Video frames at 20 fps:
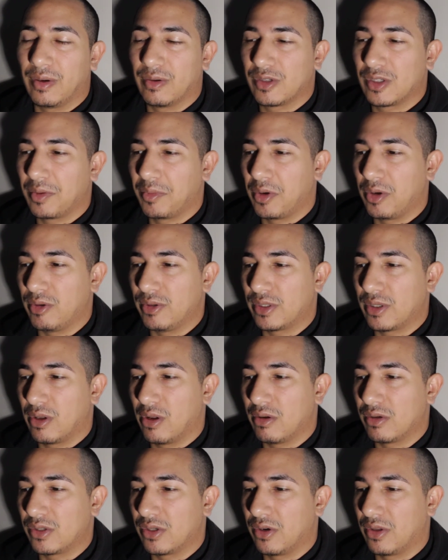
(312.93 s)
Somebody who's
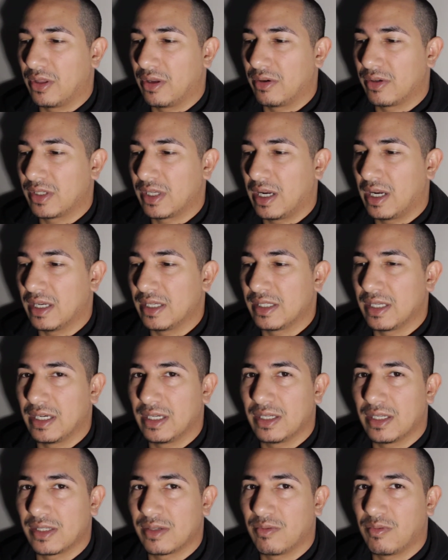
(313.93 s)
closer to their size, and
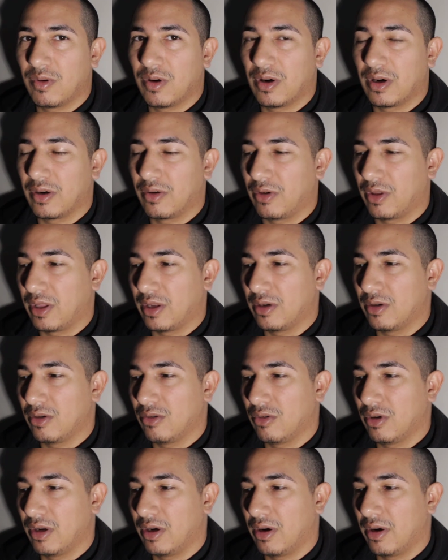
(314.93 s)
it doesn't work, or they
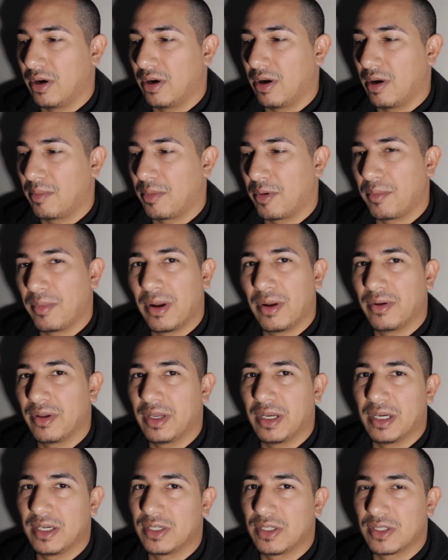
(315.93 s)
do it on an upper belt
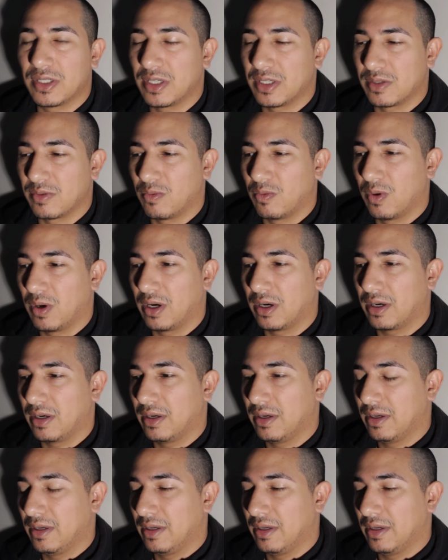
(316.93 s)
and it just doesn't work.